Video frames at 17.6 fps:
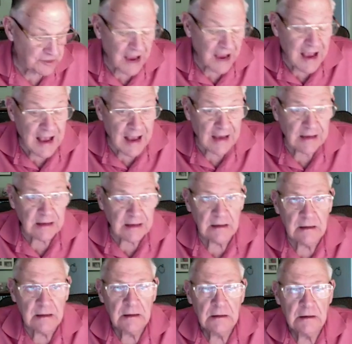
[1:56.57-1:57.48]

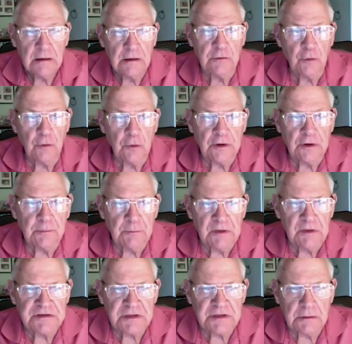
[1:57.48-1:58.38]
tack in order to
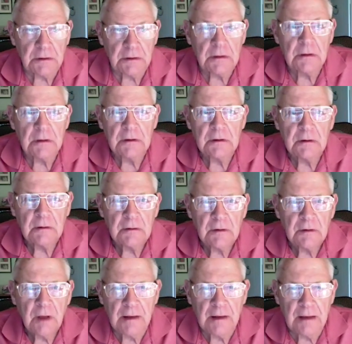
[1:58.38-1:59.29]
miss it,
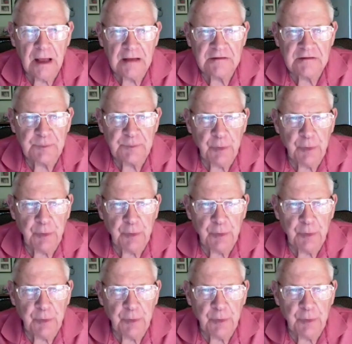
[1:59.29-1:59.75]
and that's